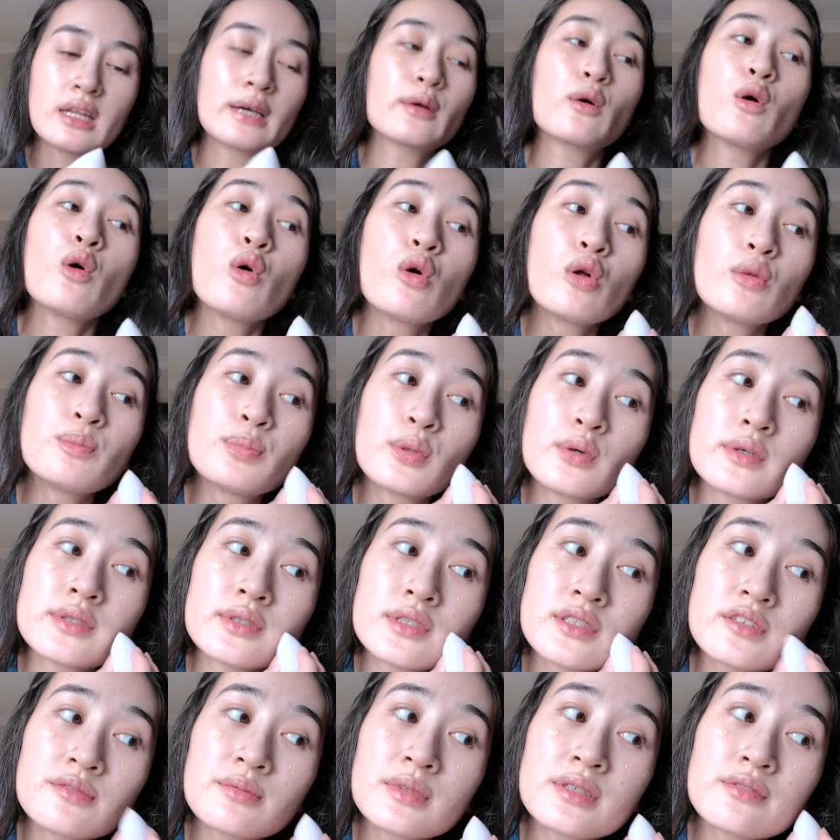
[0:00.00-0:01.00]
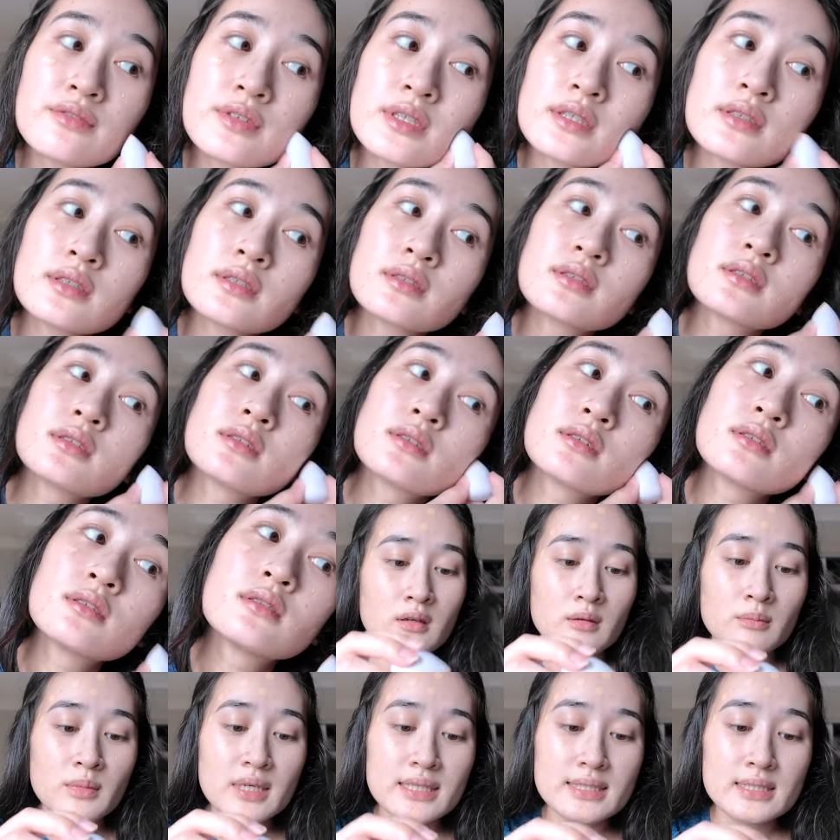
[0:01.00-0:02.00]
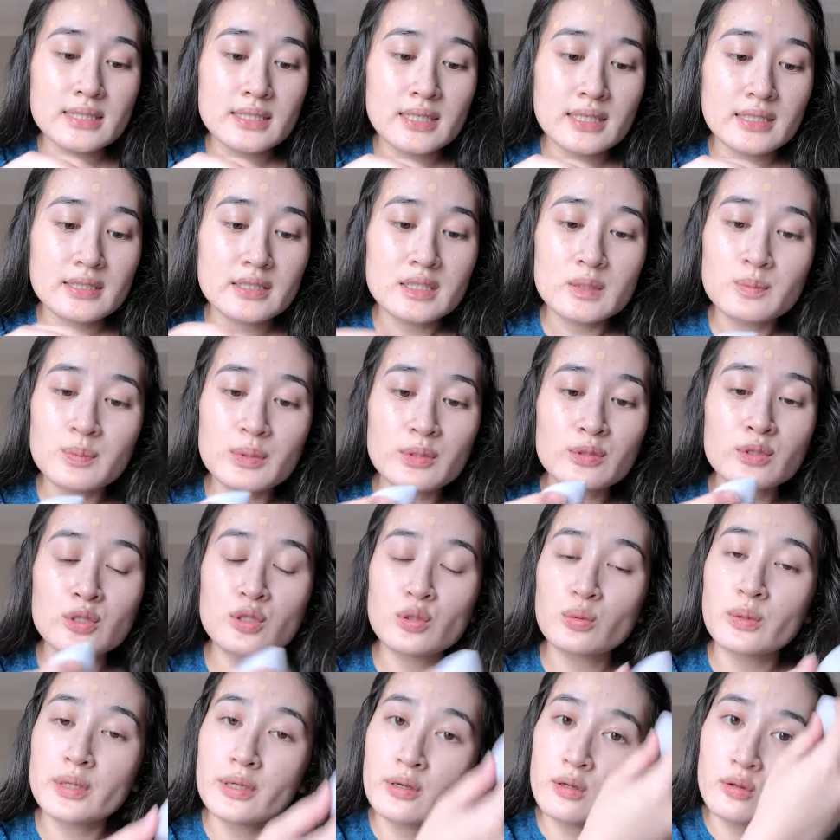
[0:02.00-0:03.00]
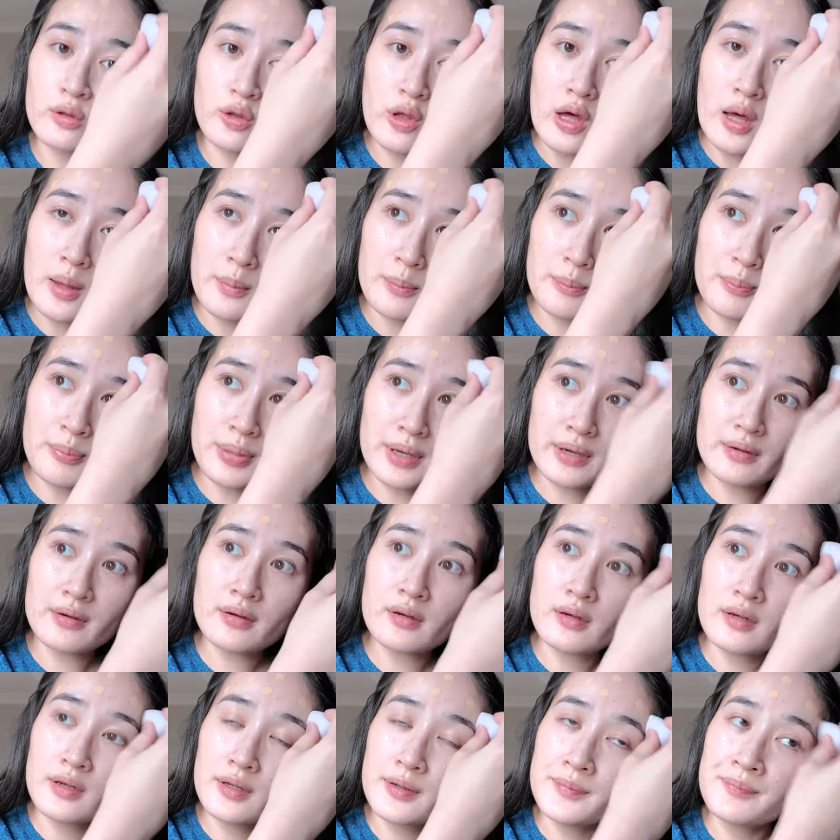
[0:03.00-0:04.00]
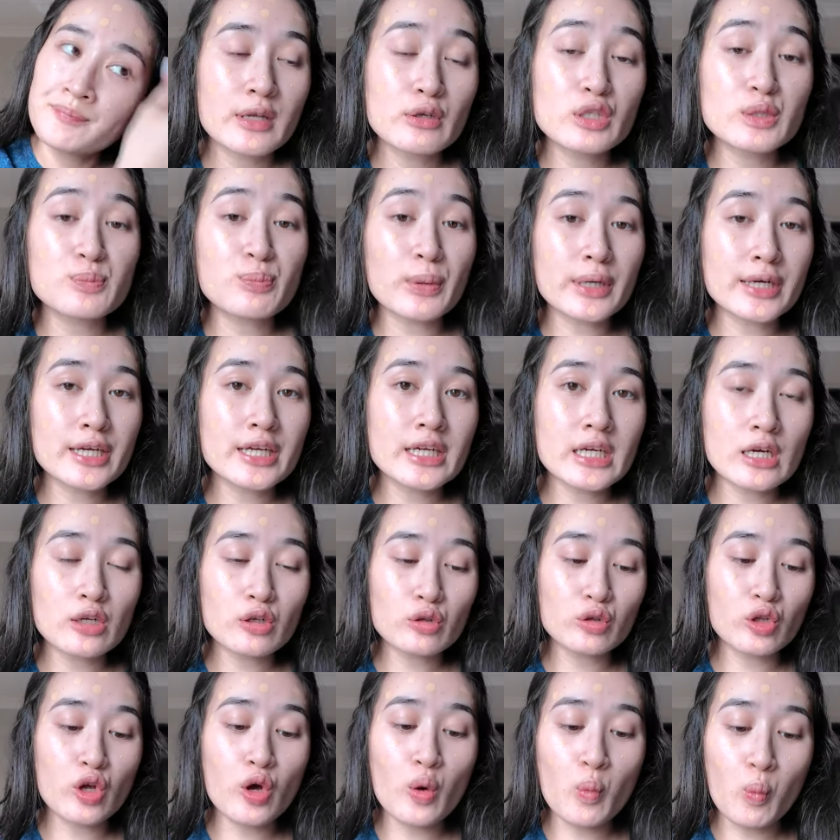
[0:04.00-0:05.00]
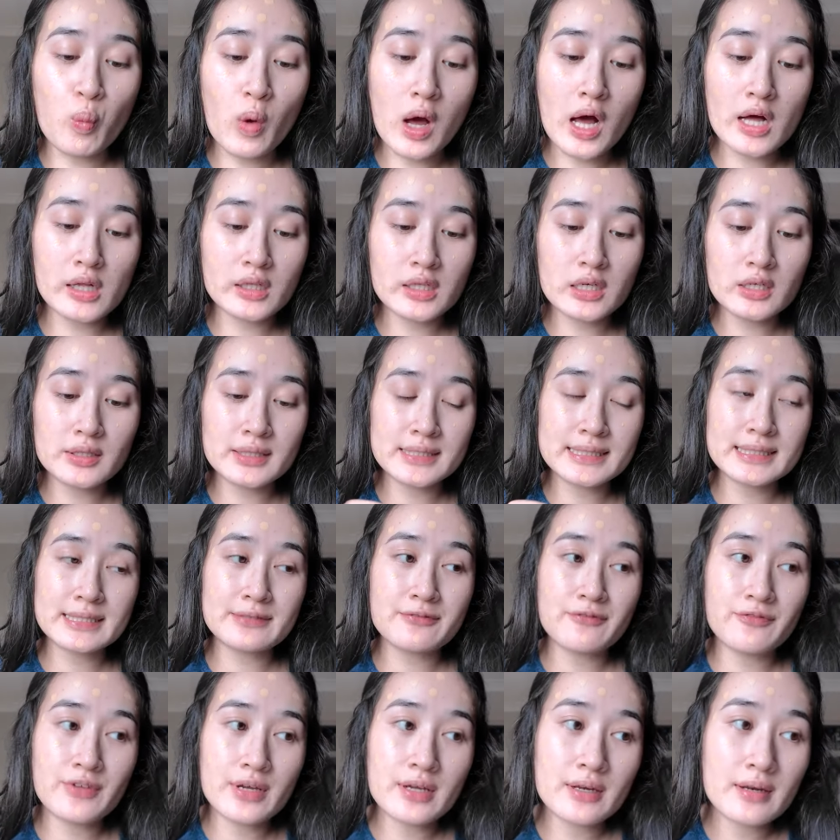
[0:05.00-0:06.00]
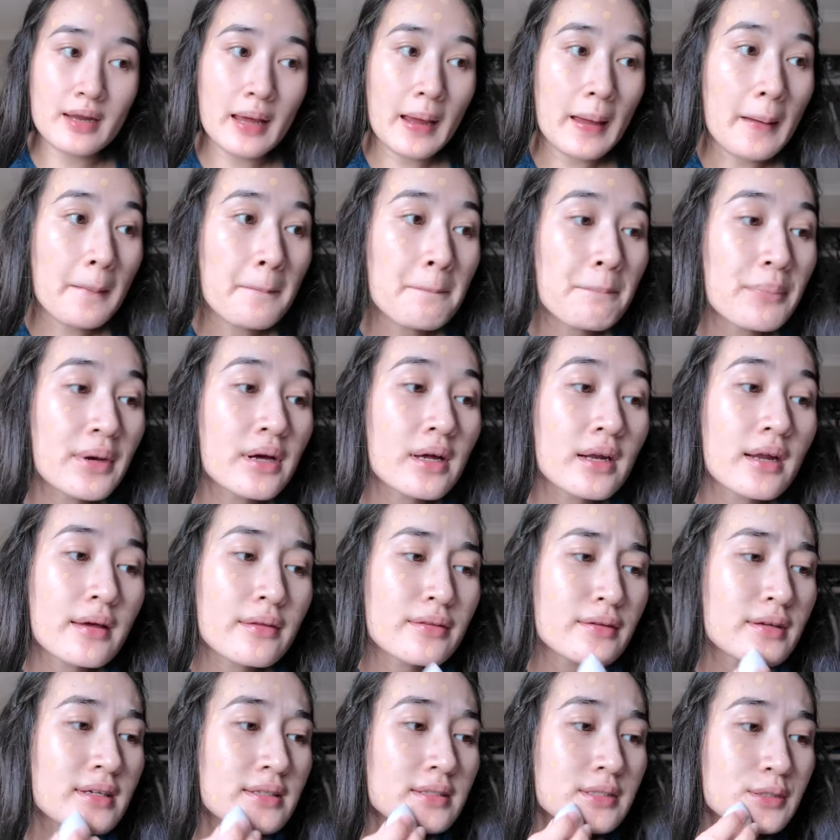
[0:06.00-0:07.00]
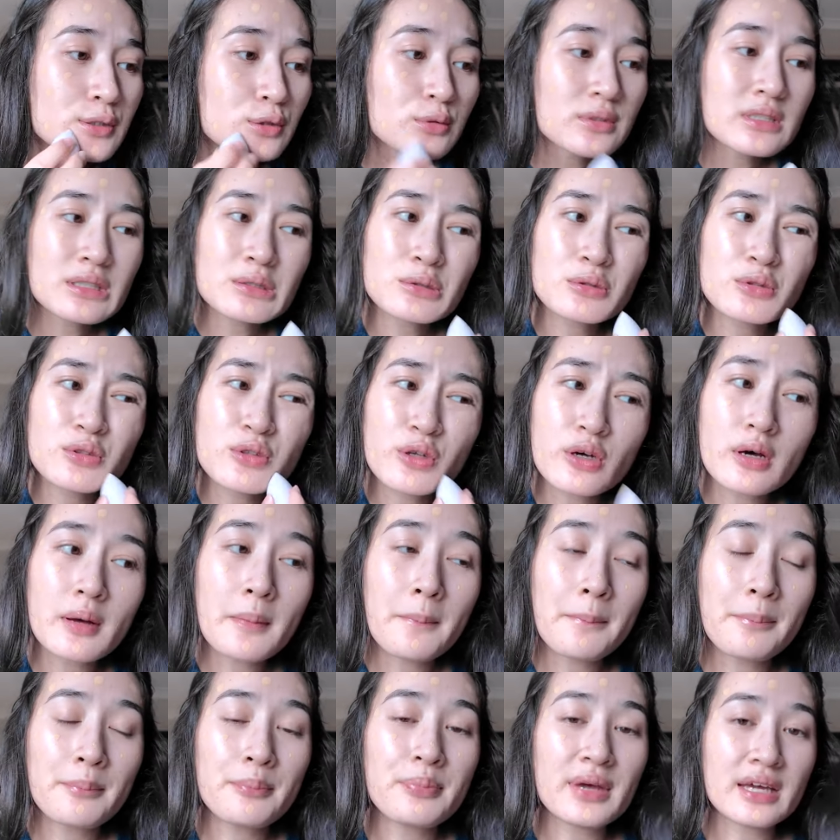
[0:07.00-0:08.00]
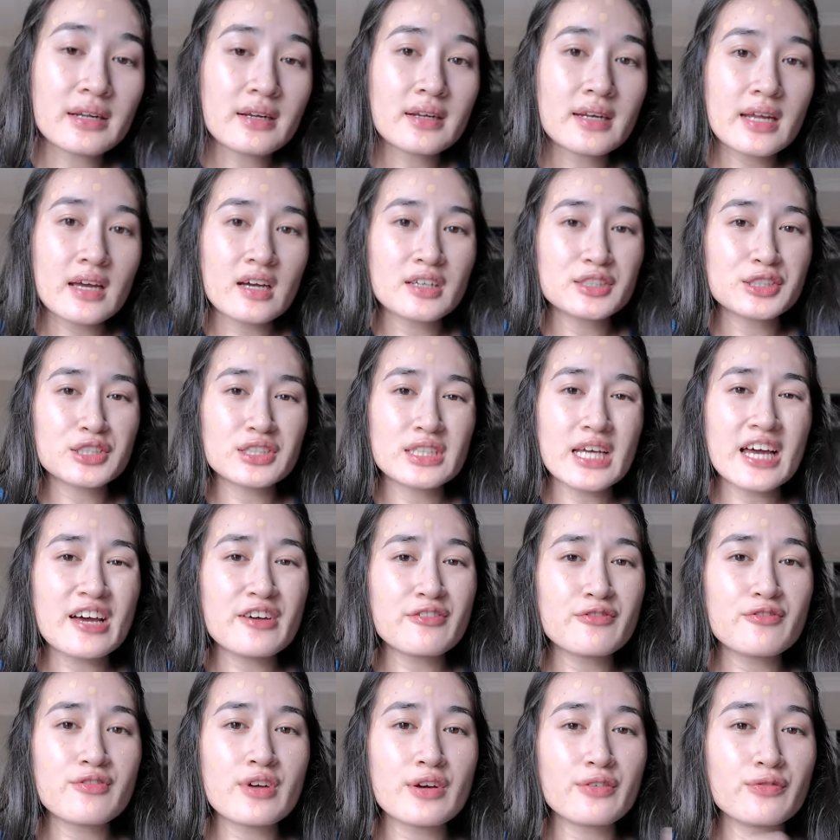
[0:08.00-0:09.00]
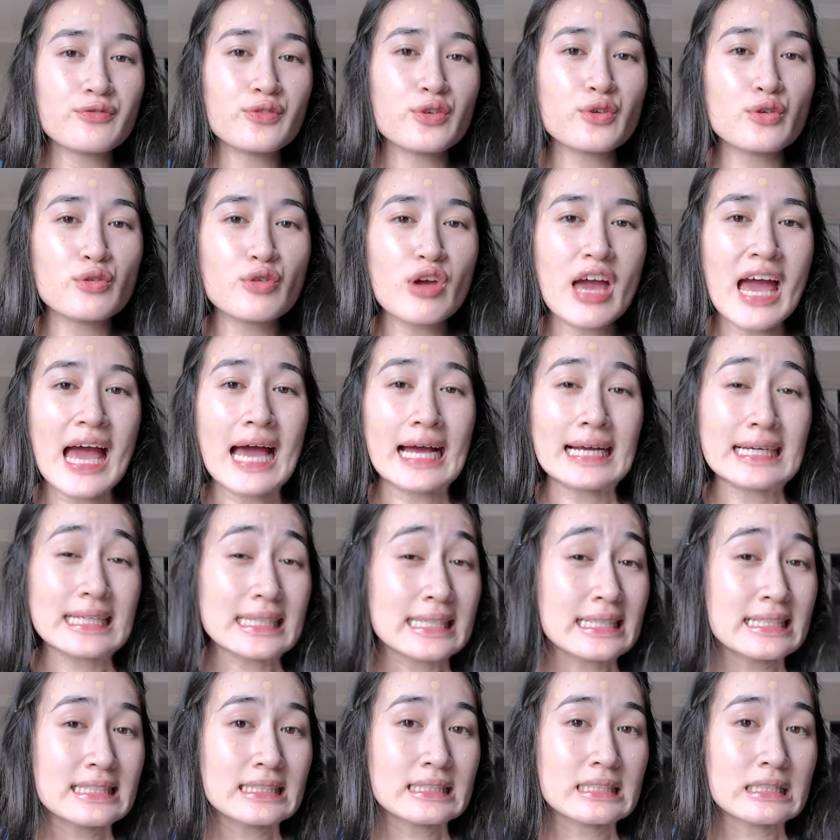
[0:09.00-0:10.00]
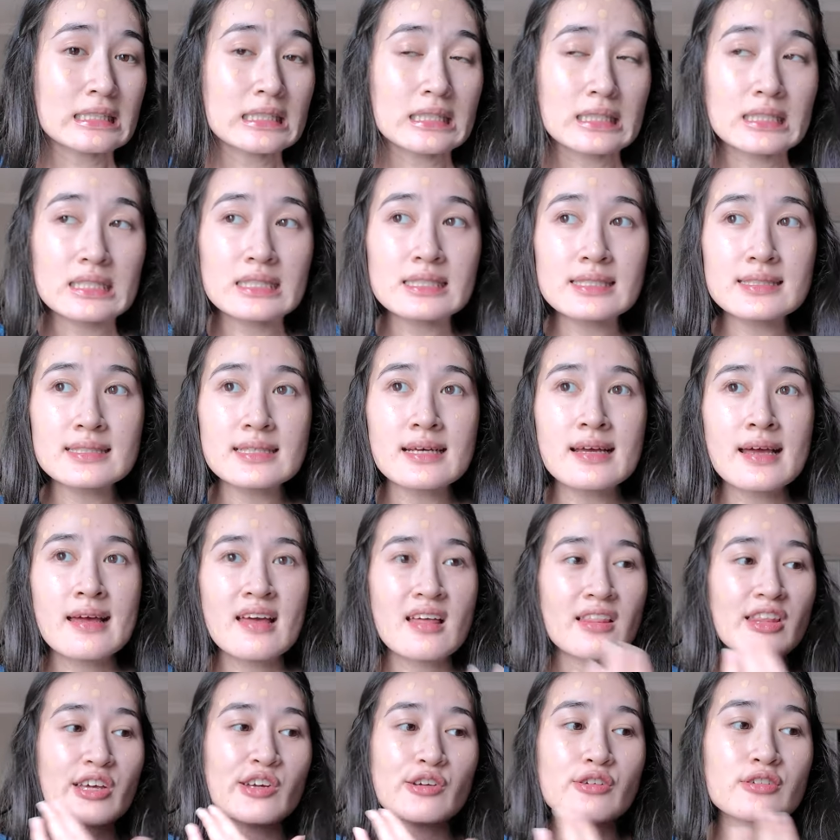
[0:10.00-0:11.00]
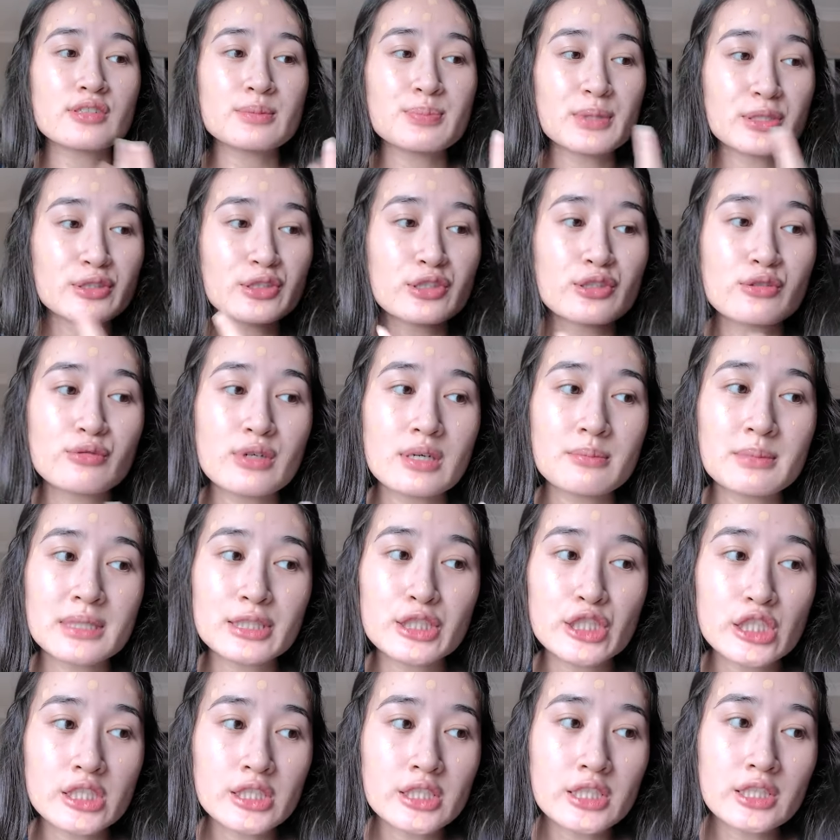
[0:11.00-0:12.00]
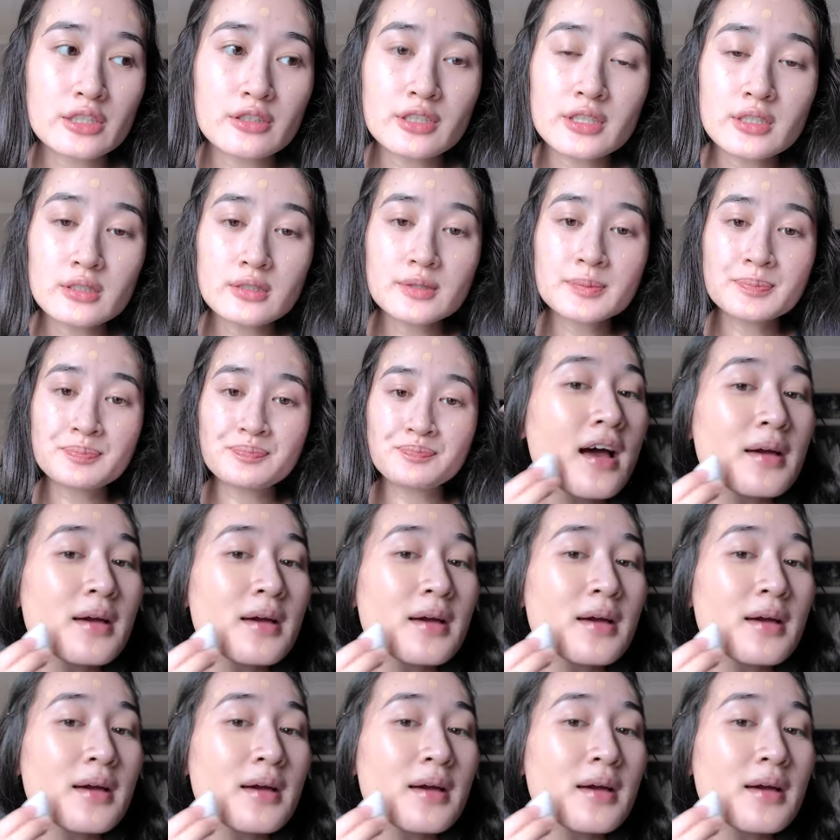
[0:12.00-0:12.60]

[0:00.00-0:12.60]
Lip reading: like all points of my face. My skin's been doing a lot better. It was breaking out a lot while I was in Vietnam, but I think it's doing a lot better now. I just have a few acne scars, like especially around my chin area.